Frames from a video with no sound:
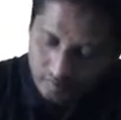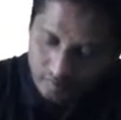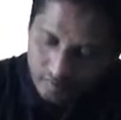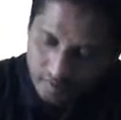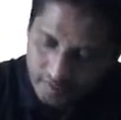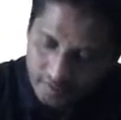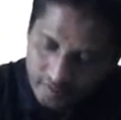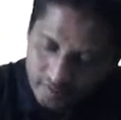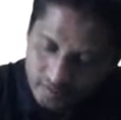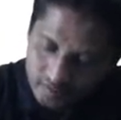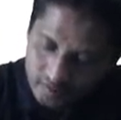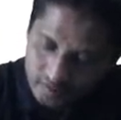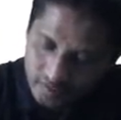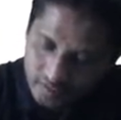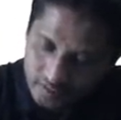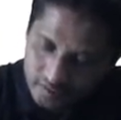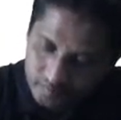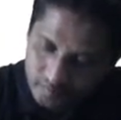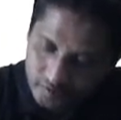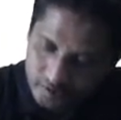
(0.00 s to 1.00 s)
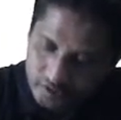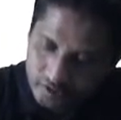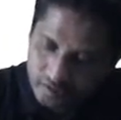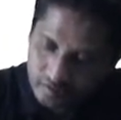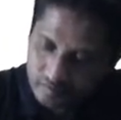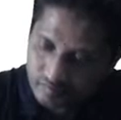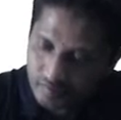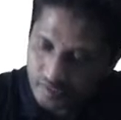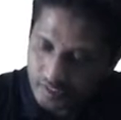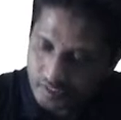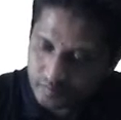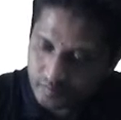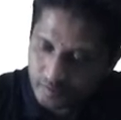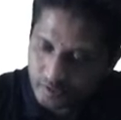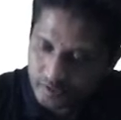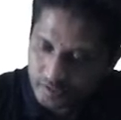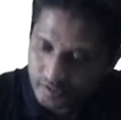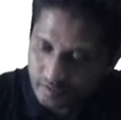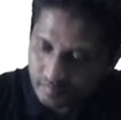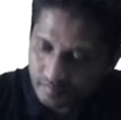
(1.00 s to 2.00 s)
Right, that's an
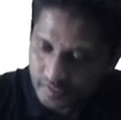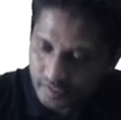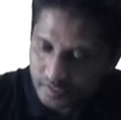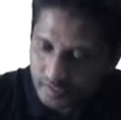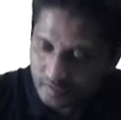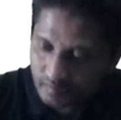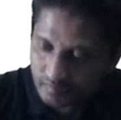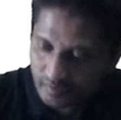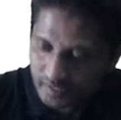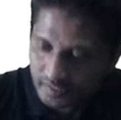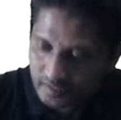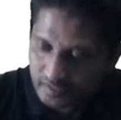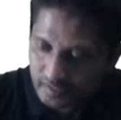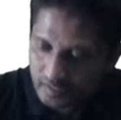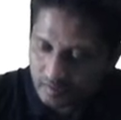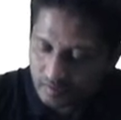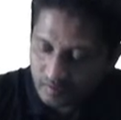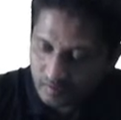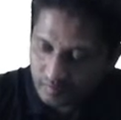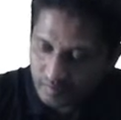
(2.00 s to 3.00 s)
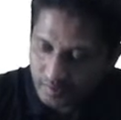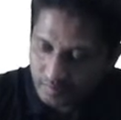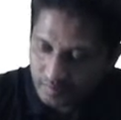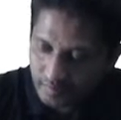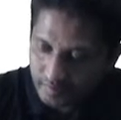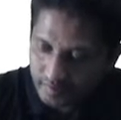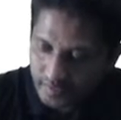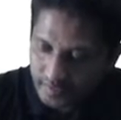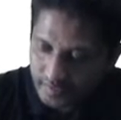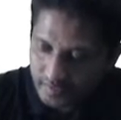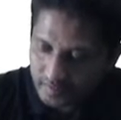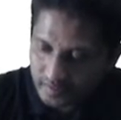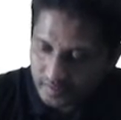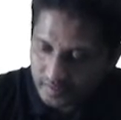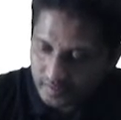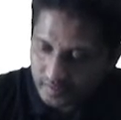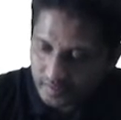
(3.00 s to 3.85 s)
exponential function y is equal to b power x.